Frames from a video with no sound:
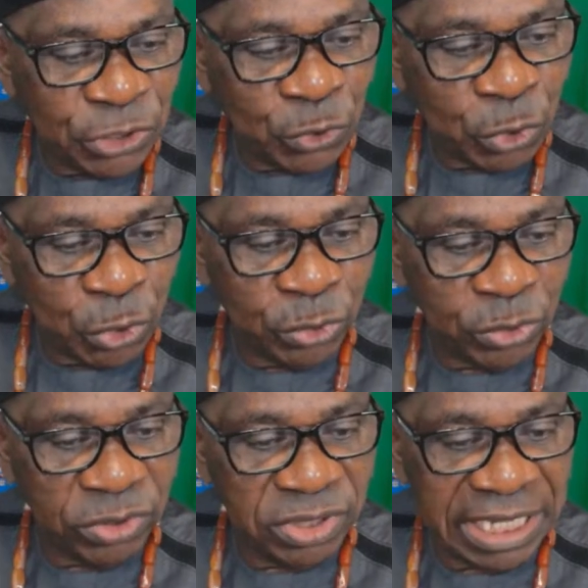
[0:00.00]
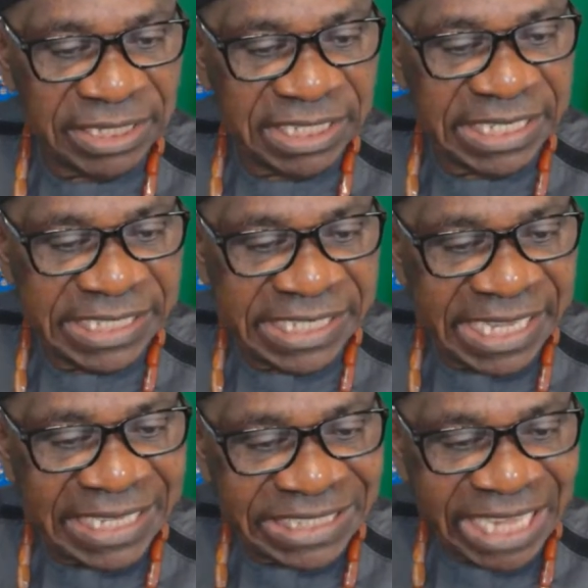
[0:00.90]
it to you that in the
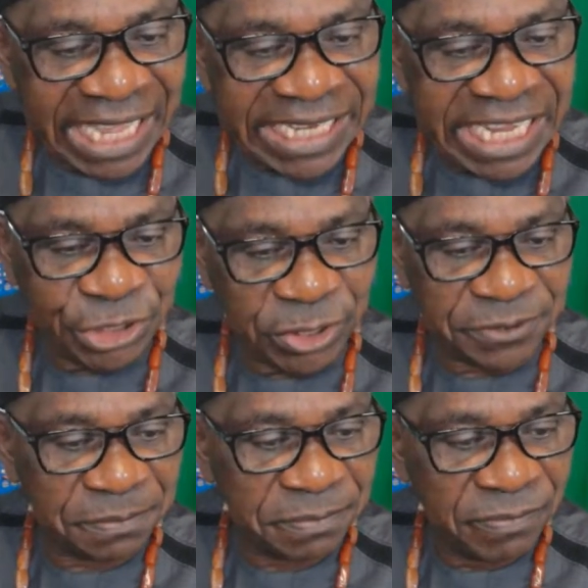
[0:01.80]
entire nation,